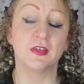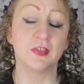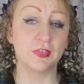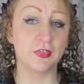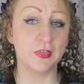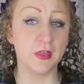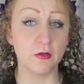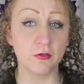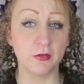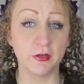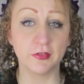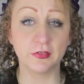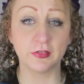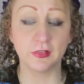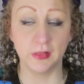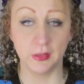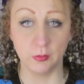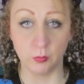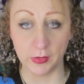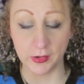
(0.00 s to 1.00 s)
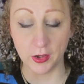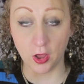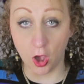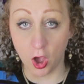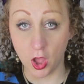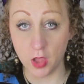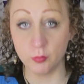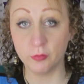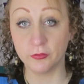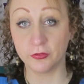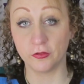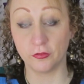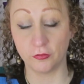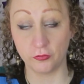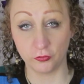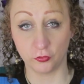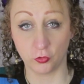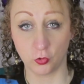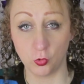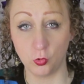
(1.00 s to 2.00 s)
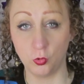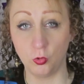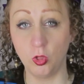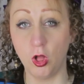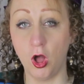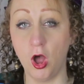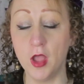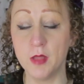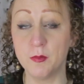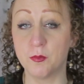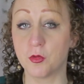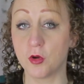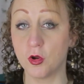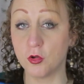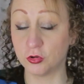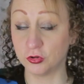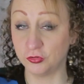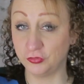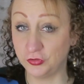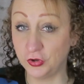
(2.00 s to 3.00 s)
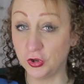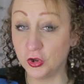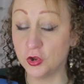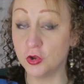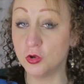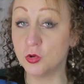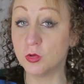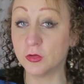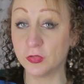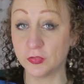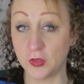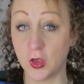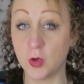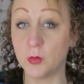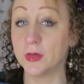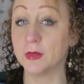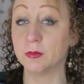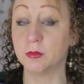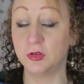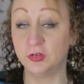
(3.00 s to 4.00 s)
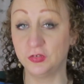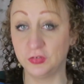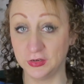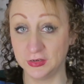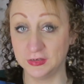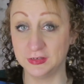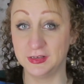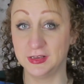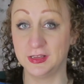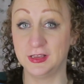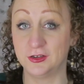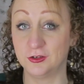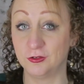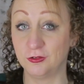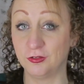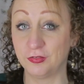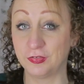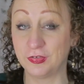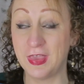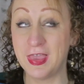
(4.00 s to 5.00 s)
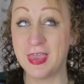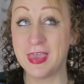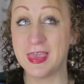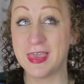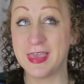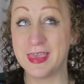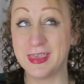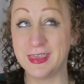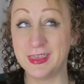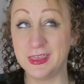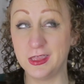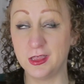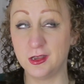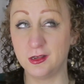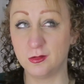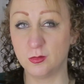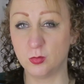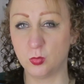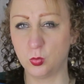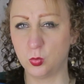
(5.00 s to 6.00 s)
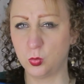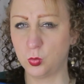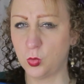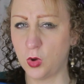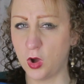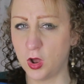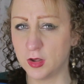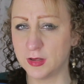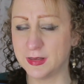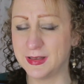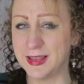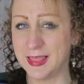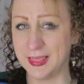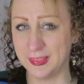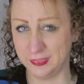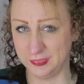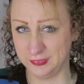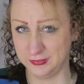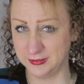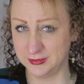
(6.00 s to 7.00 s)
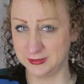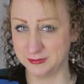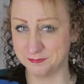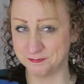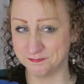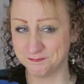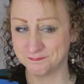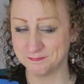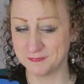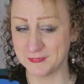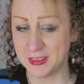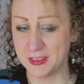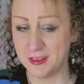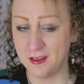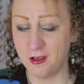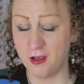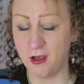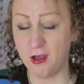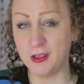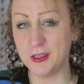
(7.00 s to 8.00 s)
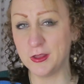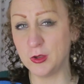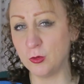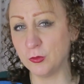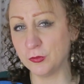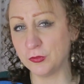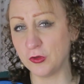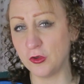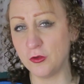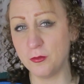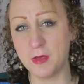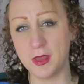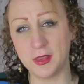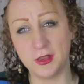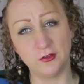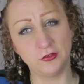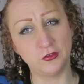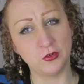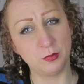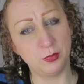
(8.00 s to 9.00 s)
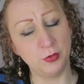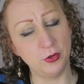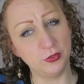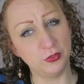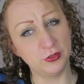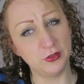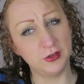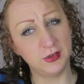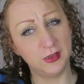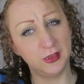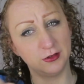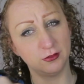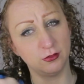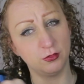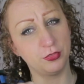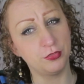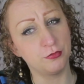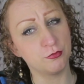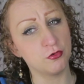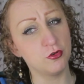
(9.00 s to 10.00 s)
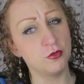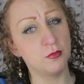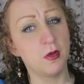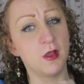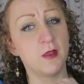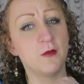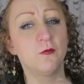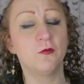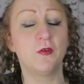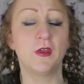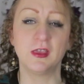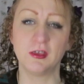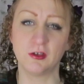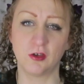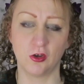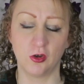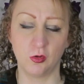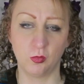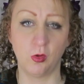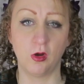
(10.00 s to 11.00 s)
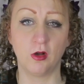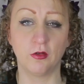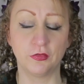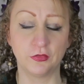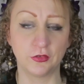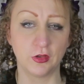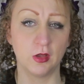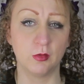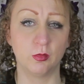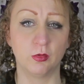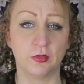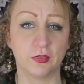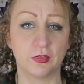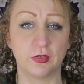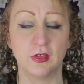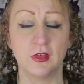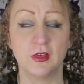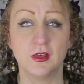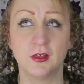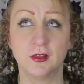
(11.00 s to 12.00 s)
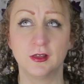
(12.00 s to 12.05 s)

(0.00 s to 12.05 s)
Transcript: Seriously, when I was at school, I broke two sewing machine needles in one lesson. I also managed to put the needle through my finger whilst I was